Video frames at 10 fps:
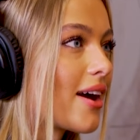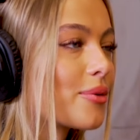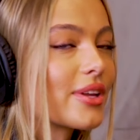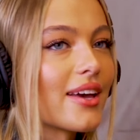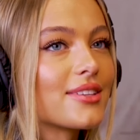I
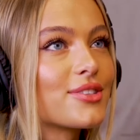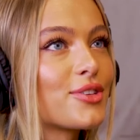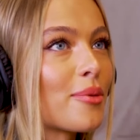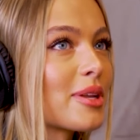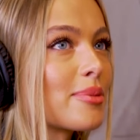would get
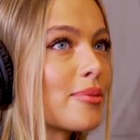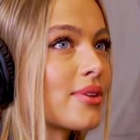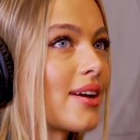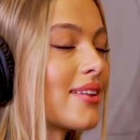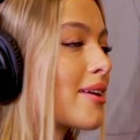so many people
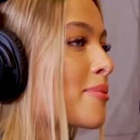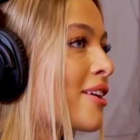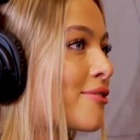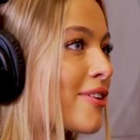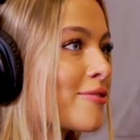that like
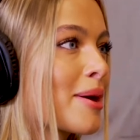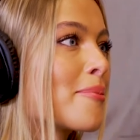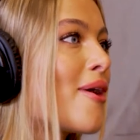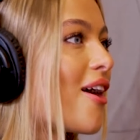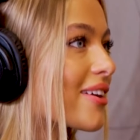made fun of my
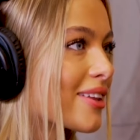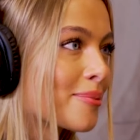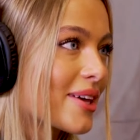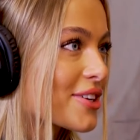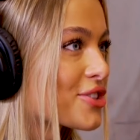
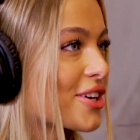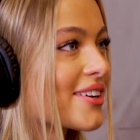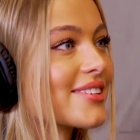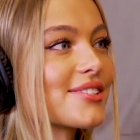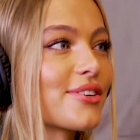modeling
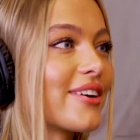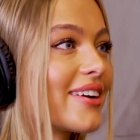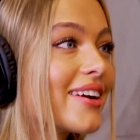pictures or